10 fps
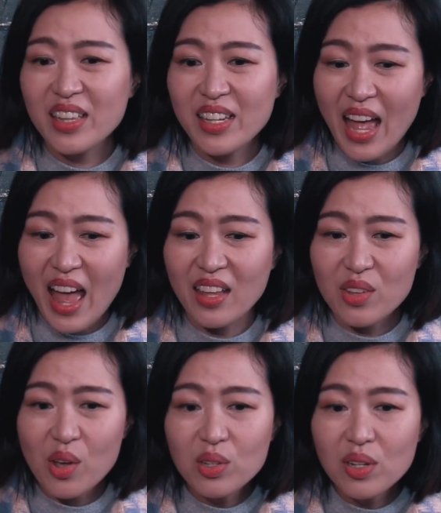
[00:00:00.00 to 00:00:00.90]
I
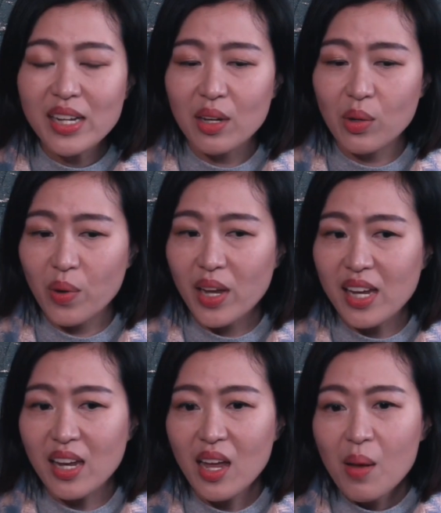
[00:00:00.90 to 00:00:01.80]
totally
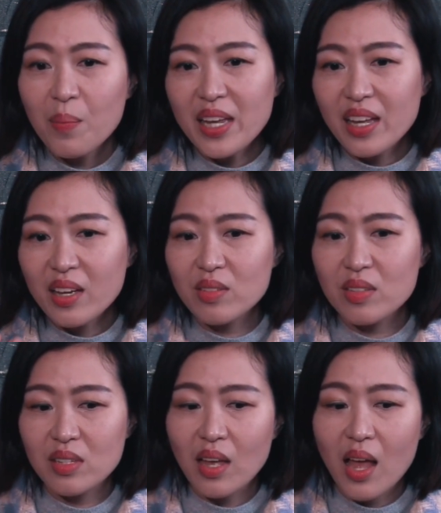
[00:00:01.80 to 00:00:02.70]
agree,
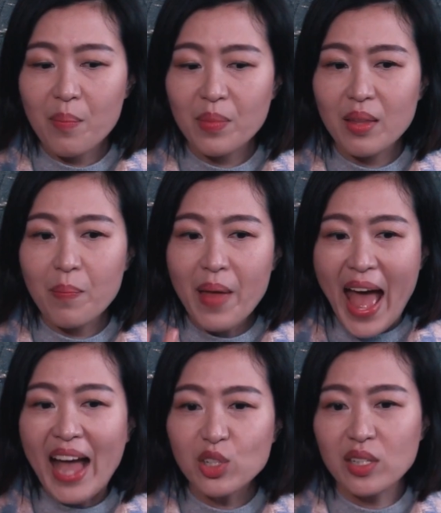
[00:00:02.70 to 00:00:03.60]
because the
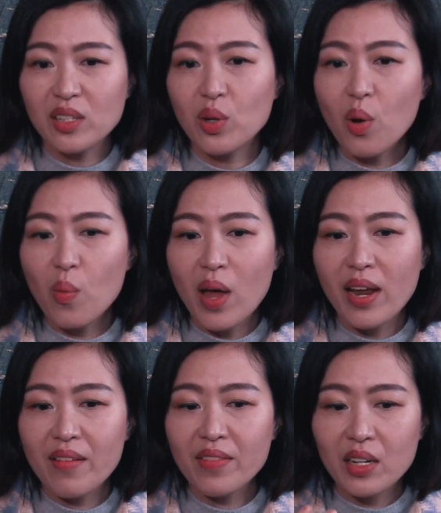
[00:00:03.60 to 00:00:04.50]
passion,
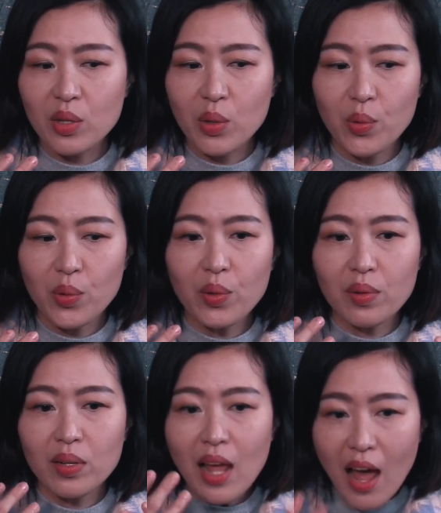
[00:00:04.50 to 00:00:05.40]
whatever you
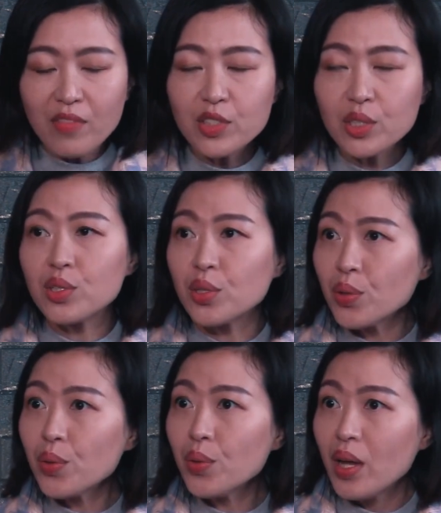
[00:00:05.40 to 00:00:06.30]
love to
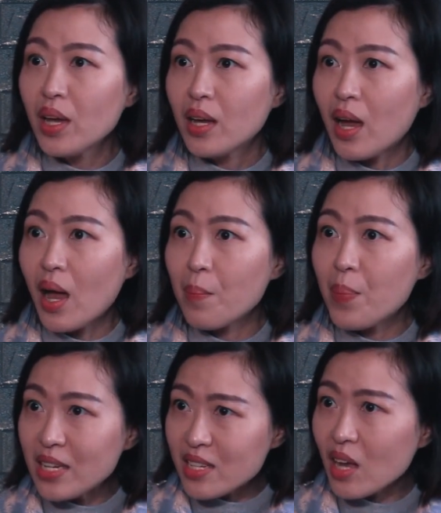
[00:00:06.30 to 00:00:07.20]
do,
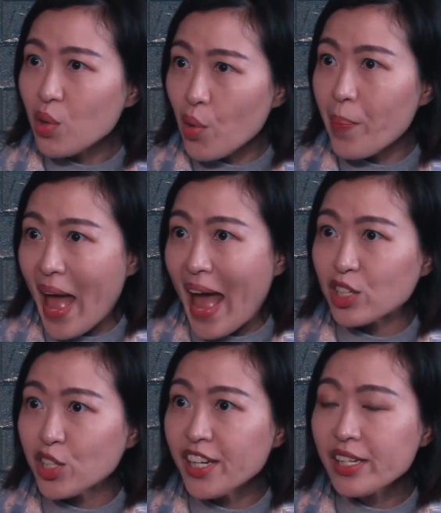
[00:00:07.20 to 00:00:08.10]
based on your
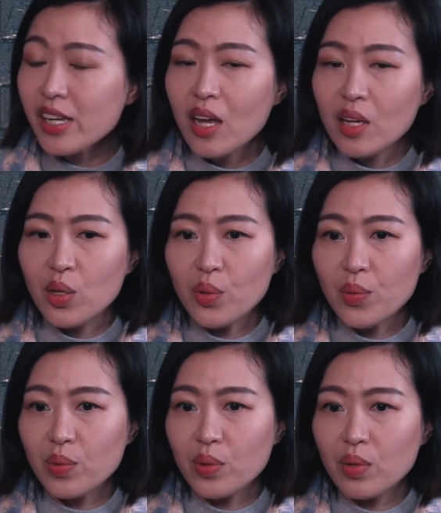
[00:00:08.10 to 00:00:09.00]
passion,
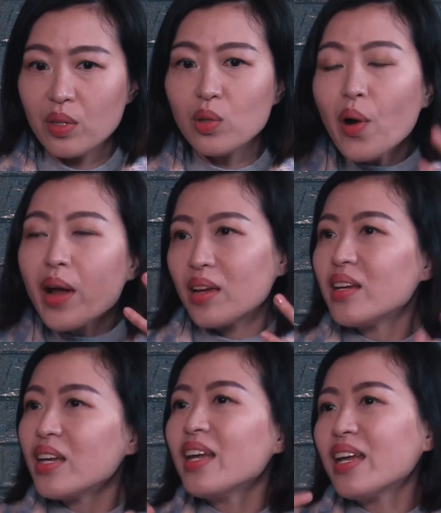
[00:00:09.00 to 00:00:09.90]

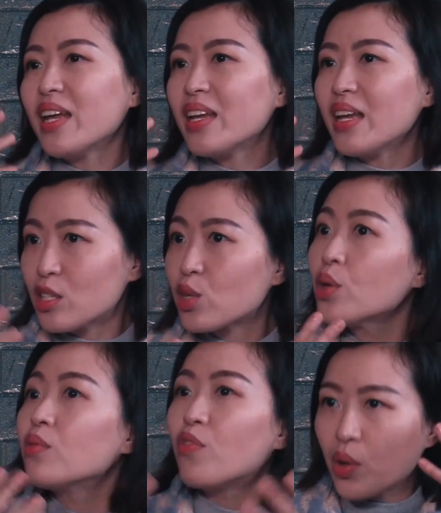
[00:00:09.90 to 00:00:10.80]
it's
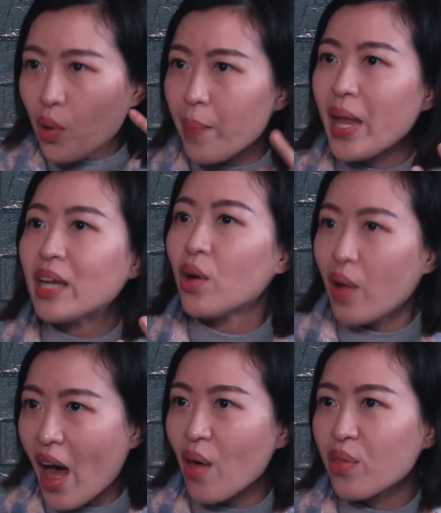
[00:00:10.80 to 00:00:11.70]
good for your mental
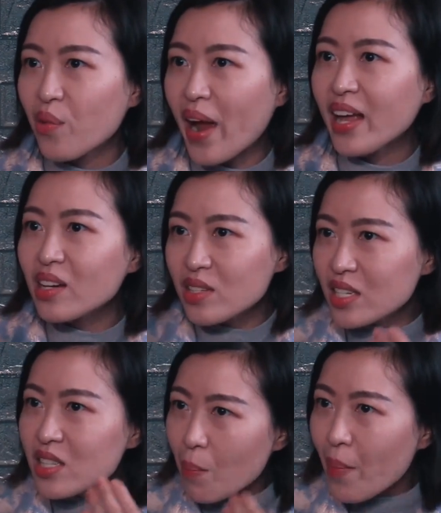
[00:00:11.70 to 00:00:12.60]
health, right? Because
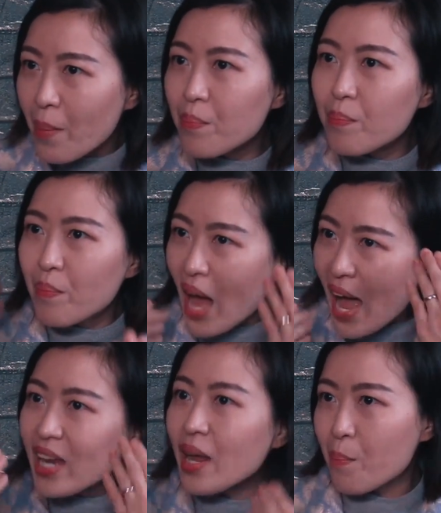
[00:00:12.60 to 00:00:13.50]
it's a mind and